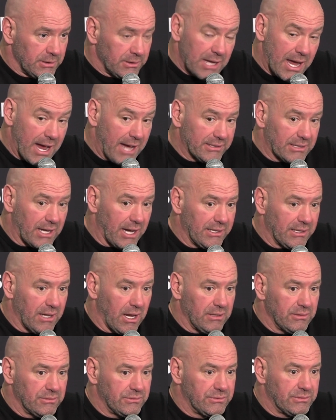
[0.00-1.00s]
Yeah,
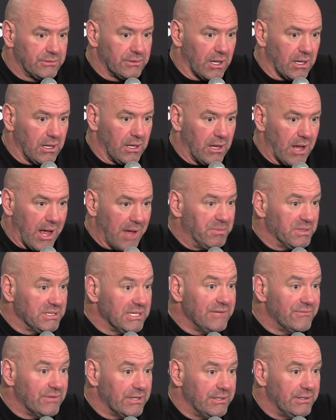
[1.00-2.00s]
I
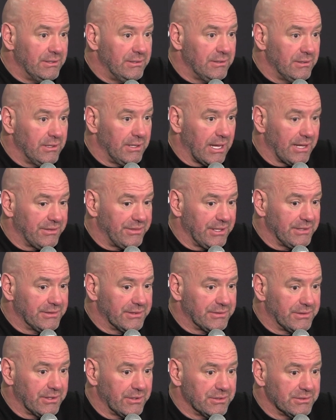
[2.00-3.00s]
believe it. And I think
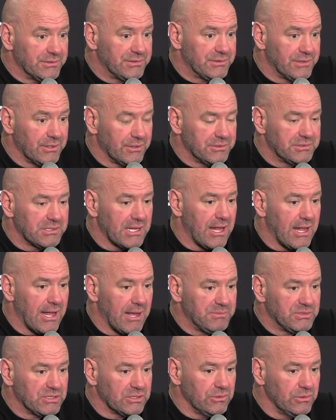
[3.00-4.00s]
that there's
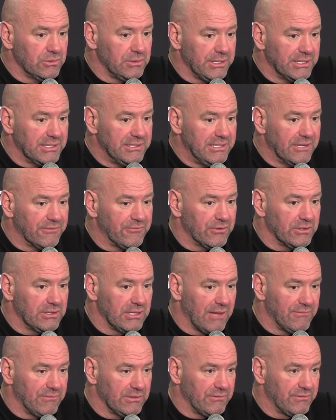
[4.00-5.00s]
absolutely a different
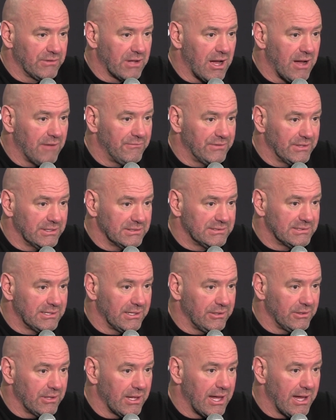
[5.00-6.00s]
level of confidence
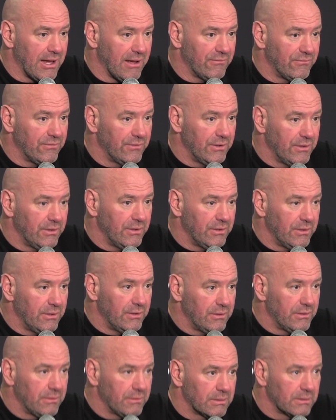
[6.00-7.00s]
that you have
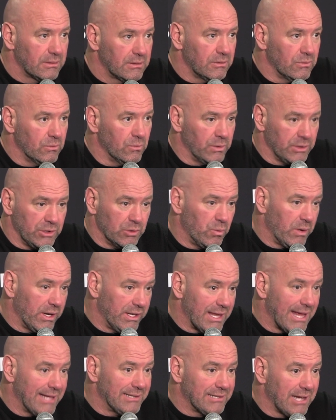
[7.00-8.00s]
when you
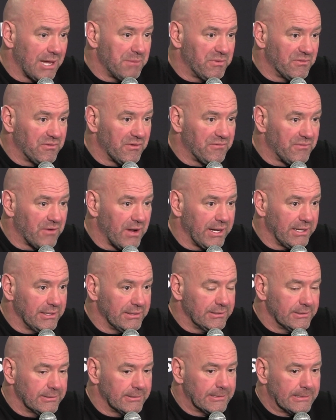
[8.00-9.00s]
win that type of a fight.
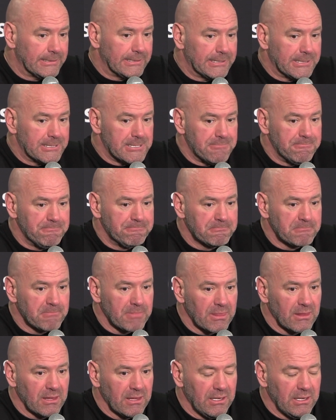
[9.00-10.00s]
And
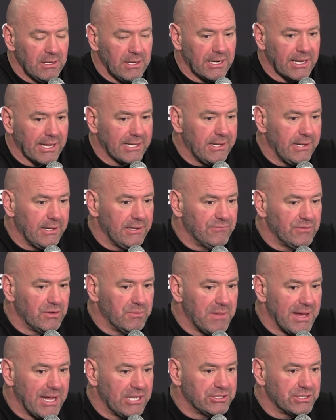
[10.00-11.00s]
I can't even
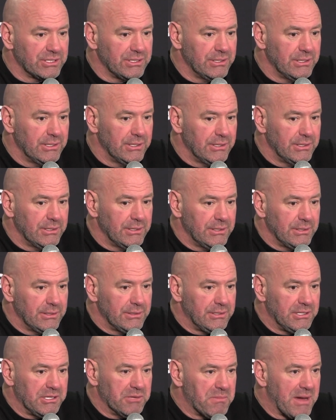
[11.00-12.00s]
imagine
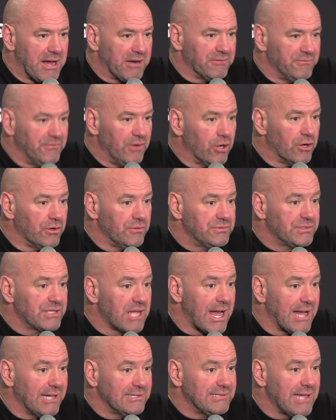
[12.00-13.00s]
the amount of nerves
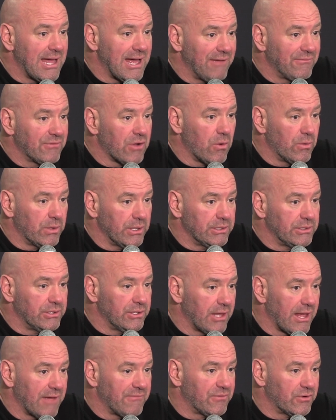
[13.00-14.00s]
guys have going
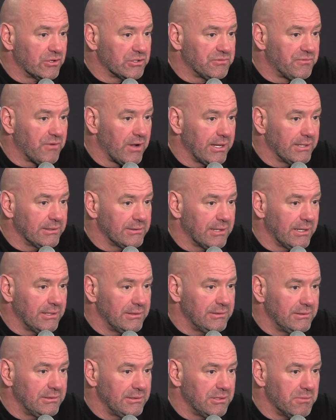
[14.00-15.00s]
into that first fight
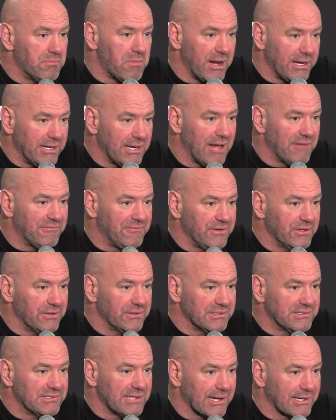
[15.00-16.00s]
that you might not feel
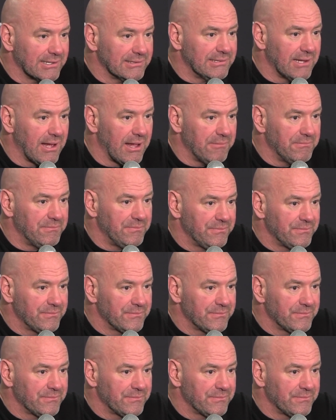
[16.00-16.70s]
the second time.